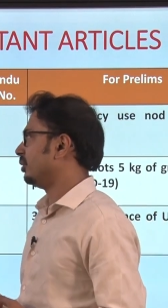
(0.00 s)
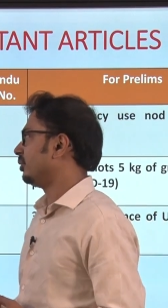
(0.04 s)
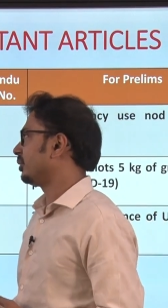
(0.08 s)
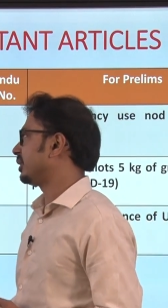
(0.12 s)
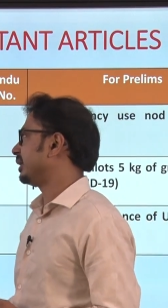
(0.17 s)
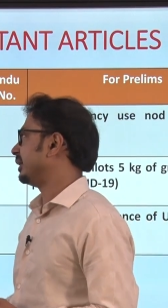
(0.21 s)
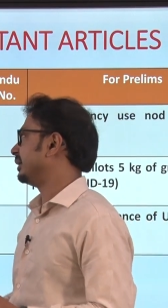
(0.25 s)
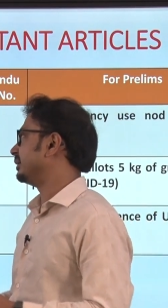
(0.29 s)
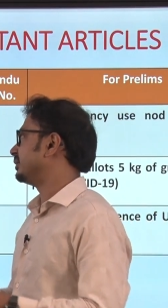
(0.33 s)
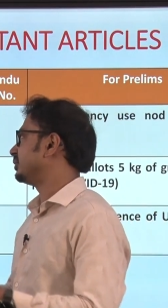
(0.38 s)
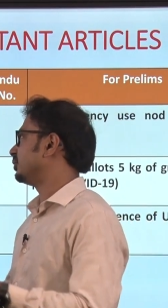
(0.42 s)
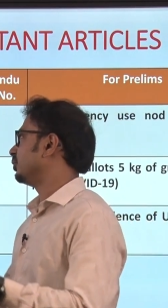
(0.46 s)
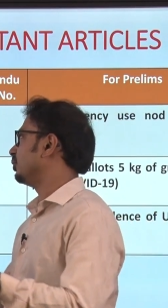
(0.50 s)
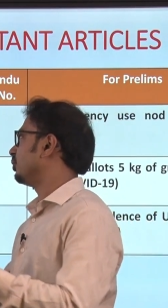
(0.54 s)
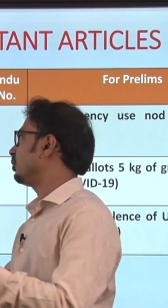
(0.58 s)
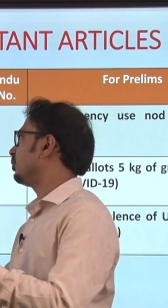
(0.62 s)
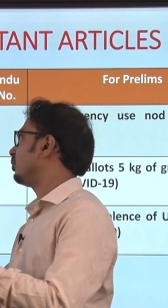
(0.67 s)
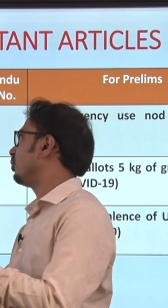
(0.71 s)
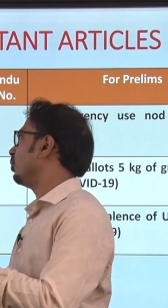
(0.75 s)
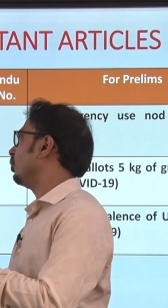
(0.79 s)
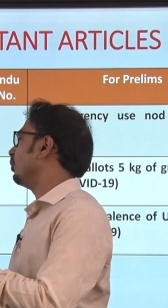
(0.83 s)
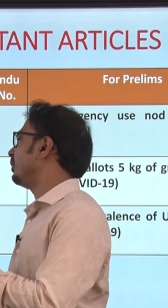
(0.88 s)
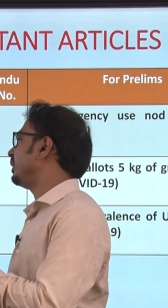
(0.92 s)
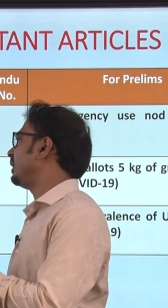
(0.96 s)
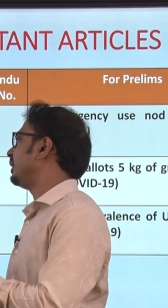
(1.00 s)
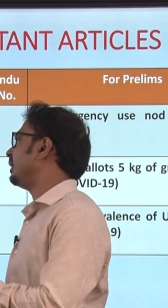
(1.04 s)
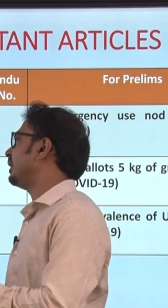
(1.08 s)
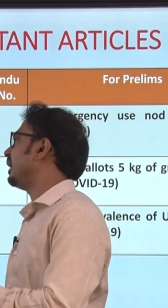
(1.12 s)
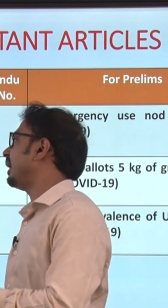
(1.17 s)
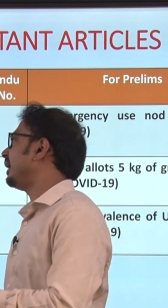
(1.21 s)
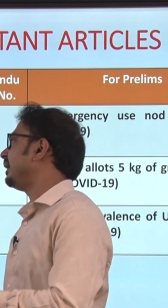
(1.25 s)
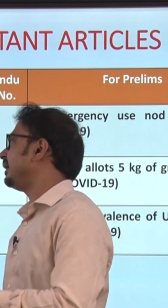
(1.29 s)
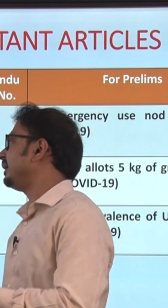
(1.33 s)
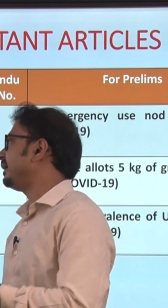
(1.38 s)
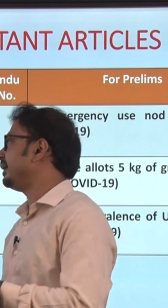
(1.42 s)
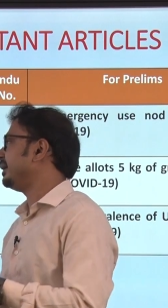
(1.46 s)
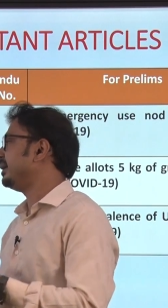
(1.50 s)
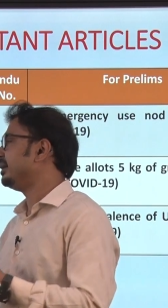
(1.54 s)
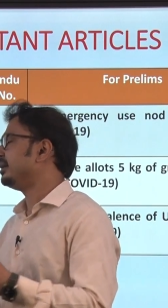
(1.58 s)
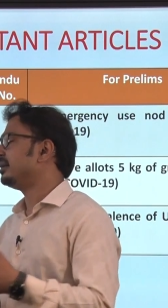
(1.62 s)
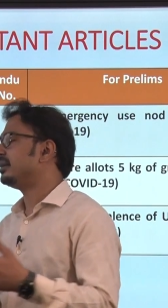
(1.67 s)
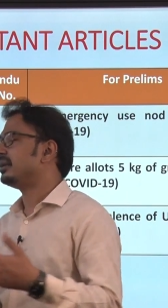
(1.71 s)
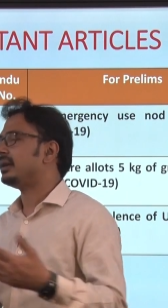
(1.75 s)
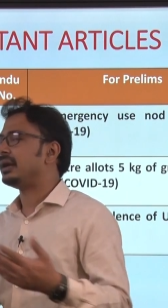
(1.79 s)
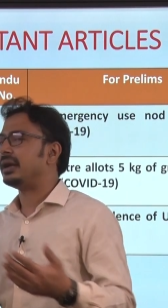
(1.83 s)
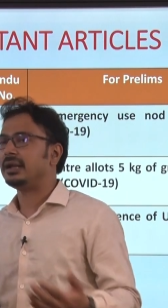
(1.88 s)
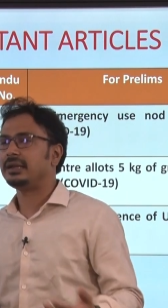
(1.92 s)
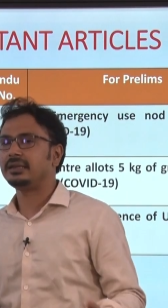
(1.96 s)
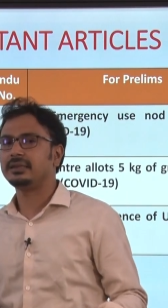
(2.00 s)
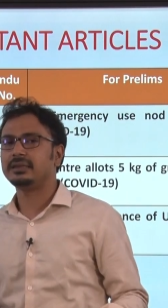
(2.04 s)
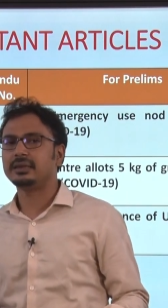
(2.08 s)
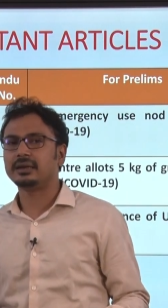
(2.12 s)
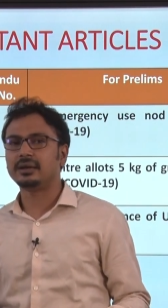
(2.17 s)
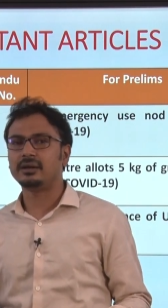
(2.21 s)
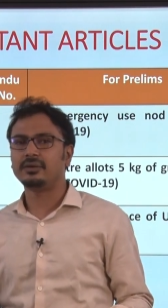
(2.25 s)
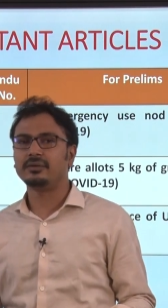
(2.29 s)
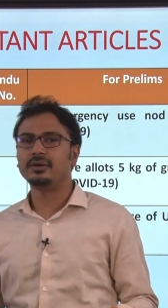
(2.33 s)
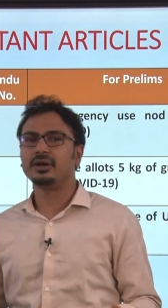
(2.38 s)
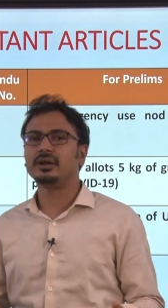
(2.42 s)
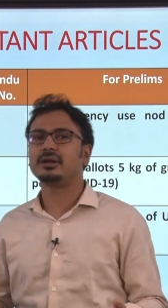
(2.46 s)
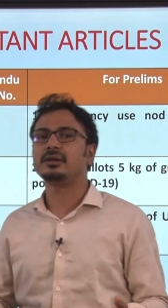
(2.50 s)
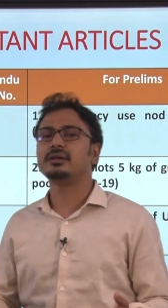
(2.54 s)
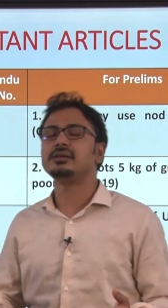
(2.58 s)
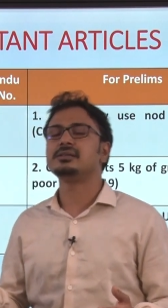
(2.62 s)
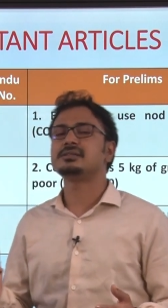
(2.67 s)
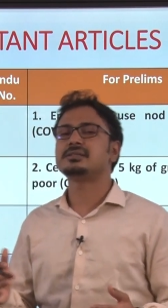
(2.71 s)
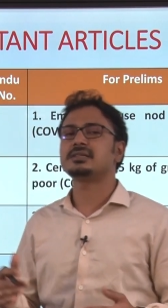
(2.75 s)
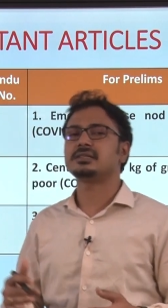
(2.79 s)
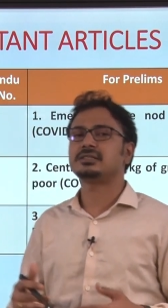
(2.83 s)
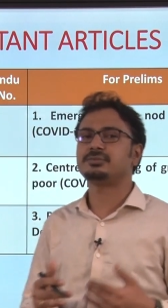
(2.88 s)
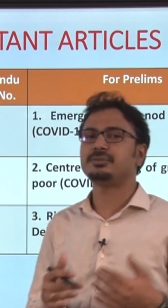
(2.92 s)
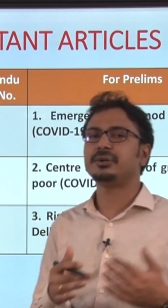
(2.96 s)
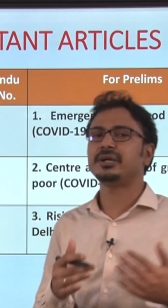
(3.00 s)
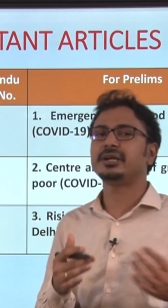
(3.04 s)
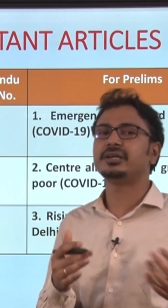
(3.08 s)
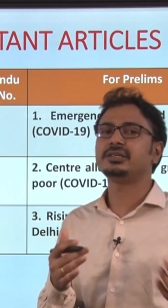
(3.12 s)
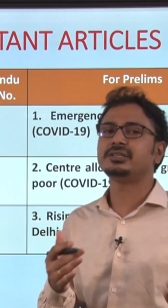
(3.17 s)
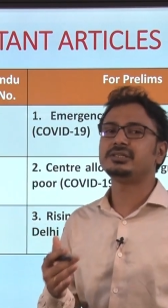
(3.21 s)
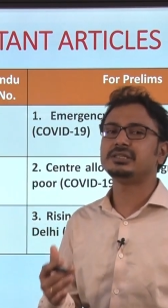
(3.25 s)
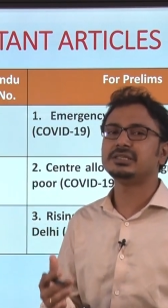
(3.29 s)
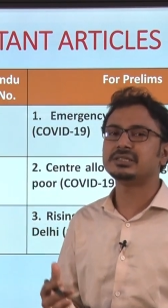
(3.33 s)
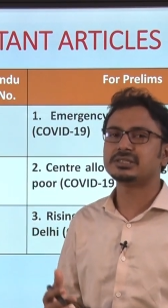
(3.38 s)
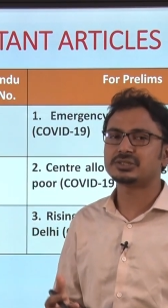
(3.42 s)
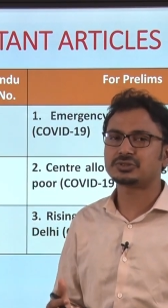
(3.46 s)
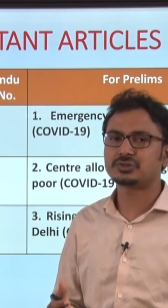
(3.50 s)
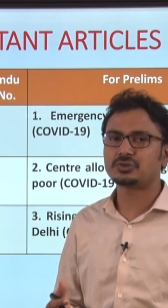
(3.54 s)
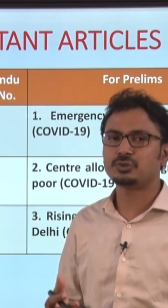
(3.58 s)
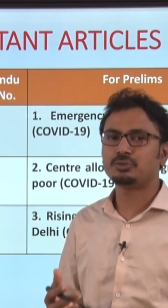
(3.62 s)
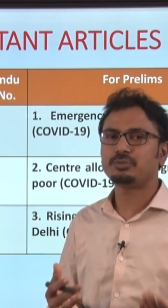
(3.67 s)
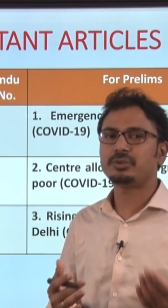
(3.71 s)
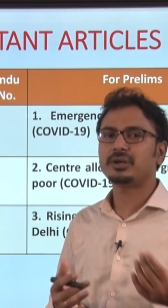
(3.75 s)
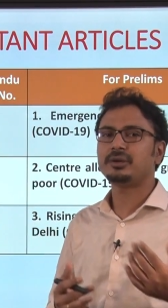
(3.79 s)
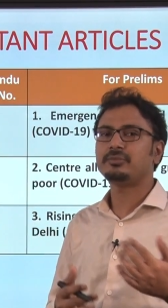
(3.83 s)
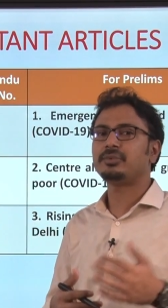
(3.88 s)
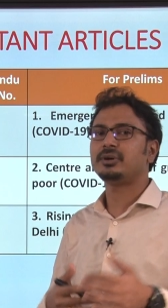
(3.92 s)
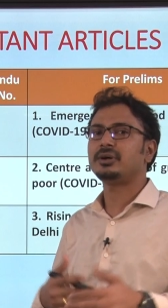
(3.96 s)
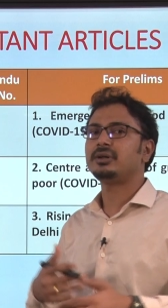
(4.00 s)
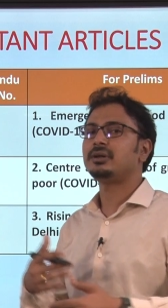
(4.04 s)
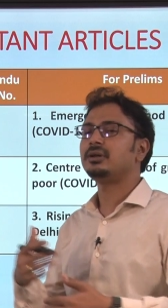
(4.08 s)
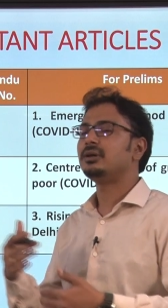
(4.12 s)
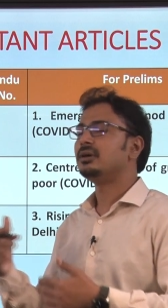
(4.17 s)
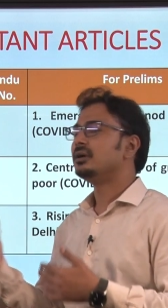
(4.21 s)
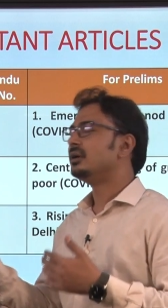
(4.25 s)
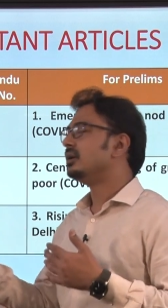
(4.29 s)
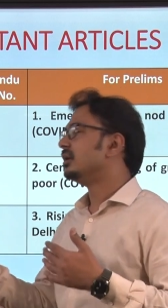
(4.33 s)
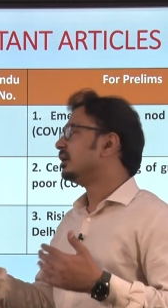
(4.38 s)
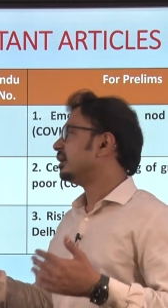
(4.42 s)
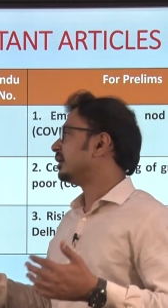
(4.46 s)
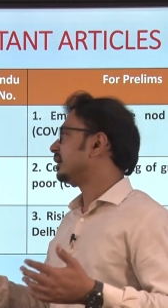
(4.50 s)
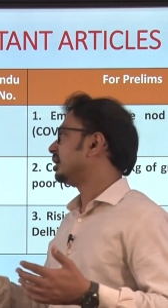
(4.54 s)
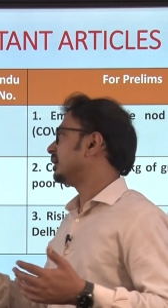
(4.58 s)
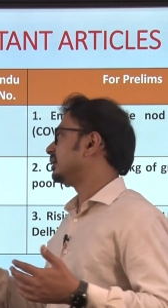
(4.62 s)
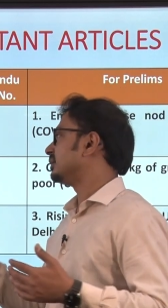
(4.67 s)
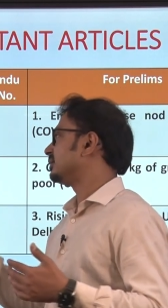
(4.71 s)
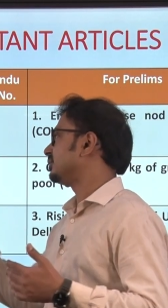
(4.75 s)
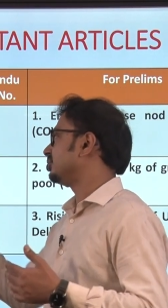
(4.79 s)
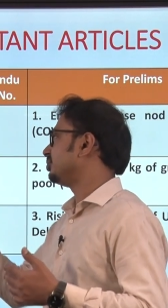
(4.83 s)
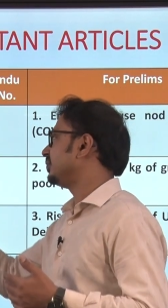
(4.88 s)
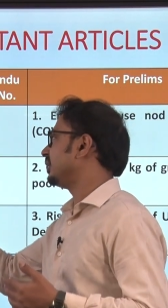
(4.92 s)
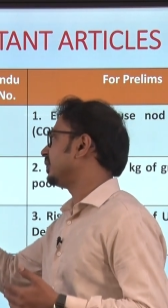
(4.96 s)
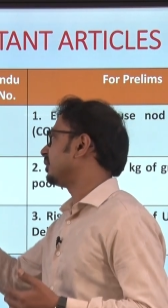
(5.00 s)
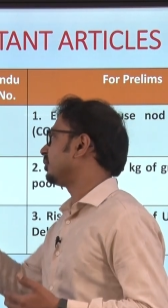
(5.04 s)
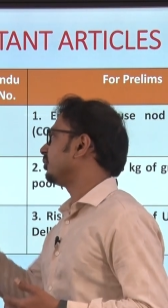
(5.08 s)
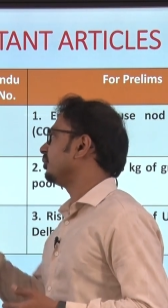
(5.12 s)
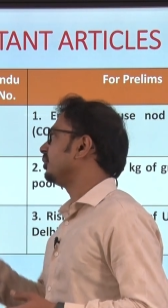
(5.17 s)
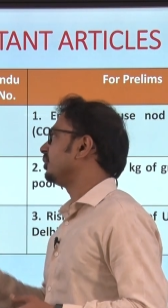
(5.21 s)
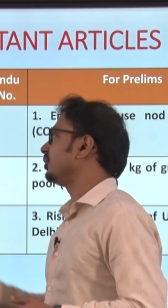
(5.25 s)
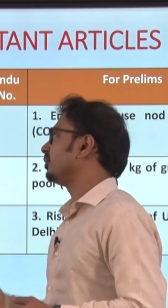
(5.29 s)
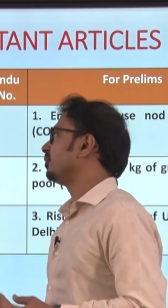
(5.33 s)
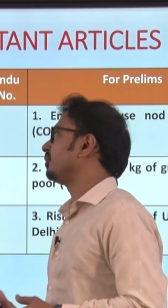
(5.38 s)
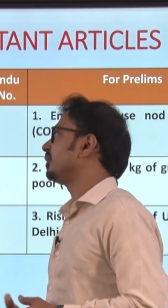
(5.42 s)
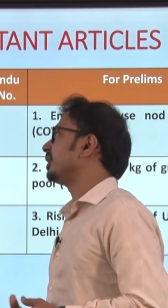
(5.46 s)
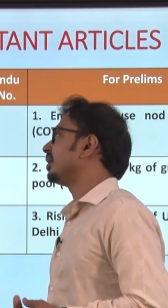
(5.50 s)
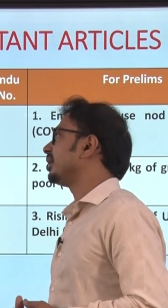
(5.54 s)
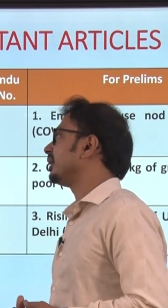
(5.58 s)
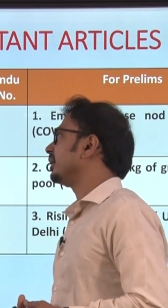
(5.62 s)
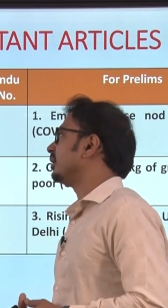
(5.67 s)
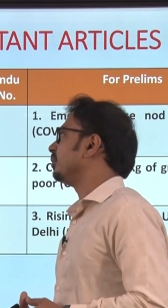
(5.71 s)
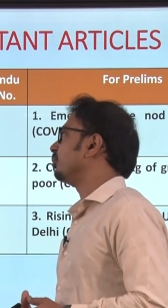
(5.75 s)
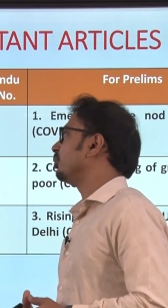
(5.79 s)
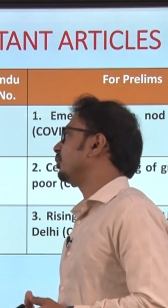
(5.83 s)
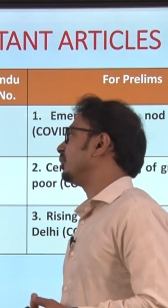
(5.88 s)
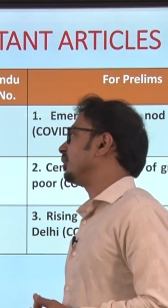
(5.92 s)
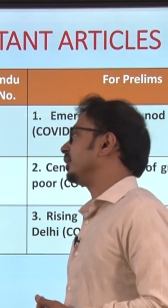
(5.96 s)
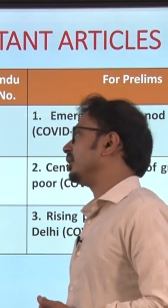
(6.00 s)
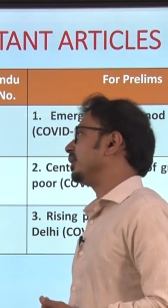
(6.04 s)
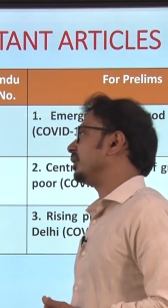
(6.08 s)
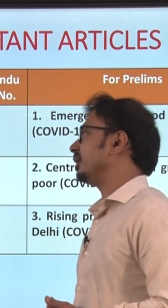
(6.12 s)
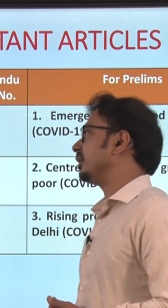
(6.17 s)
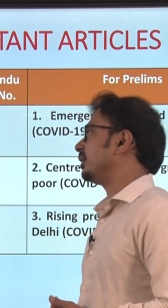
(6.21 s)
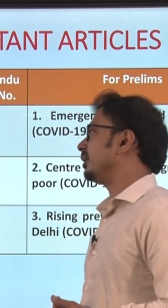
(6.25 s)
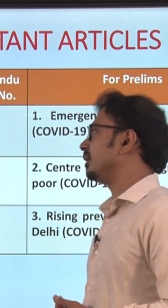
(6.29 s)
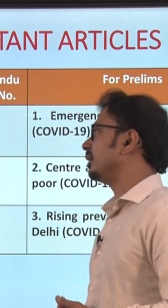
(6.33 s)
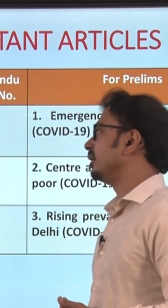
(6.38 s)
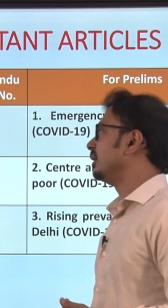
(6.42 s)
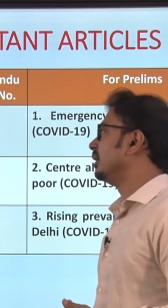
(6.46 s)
Okay, so COVID nineteen and the governance aspect, G S two paper, yes, we are going to take input here.